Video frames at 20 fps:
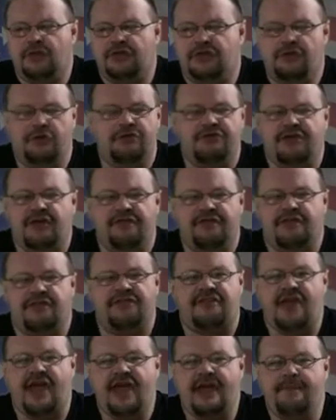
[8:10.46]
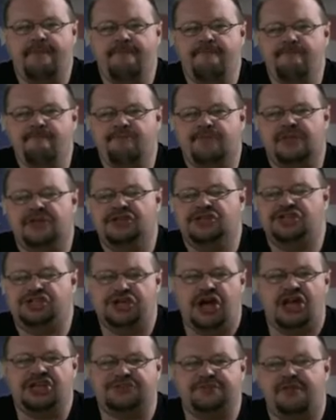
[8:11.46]
using the same
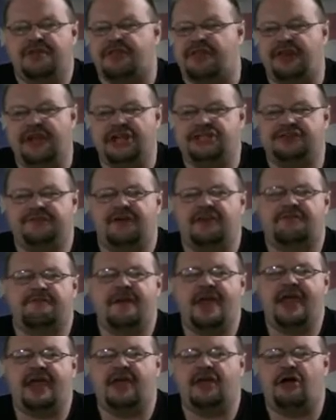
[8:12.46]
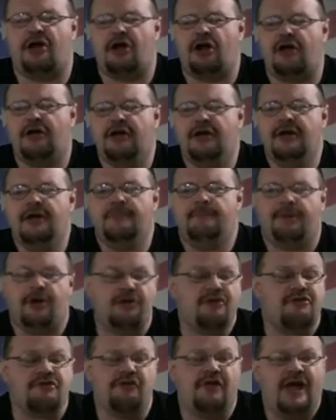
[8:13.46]
judgments that each of us make in our
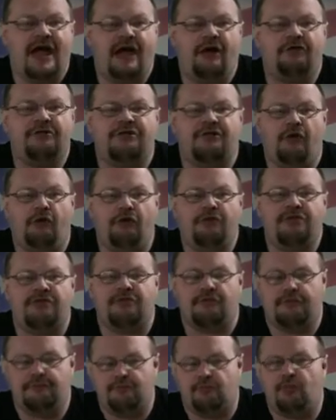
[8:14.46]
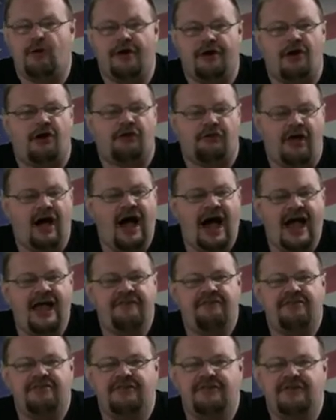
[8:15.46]
personal households to run our
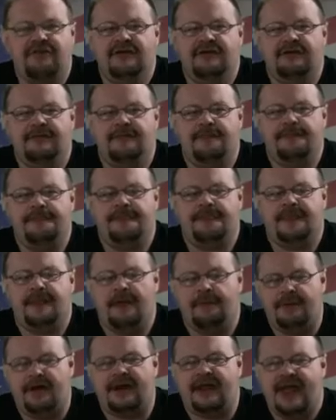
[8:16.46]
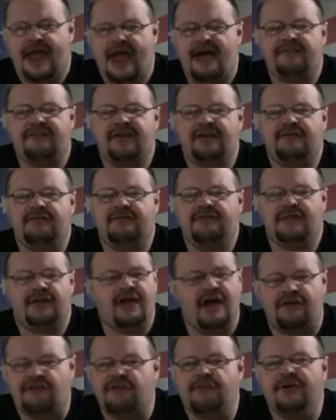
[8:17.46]
lives, about having the
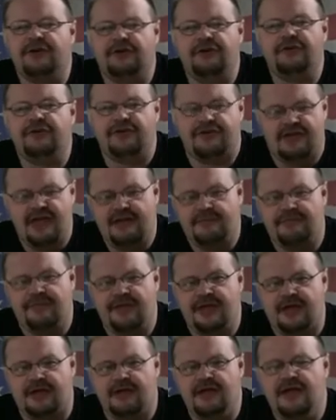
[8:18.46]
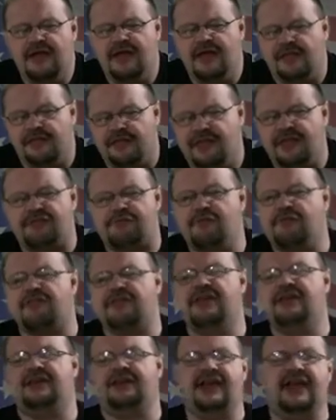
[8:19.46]
government do the same thing. This
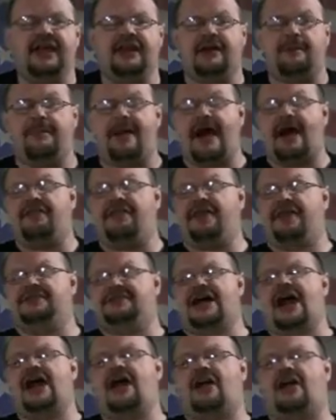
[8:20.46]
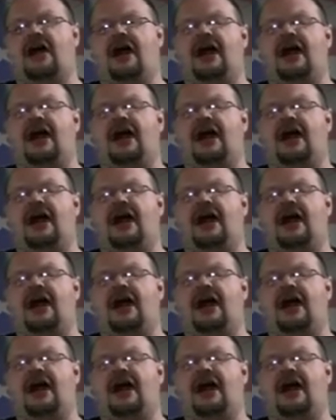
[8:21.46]
was indeed about the entire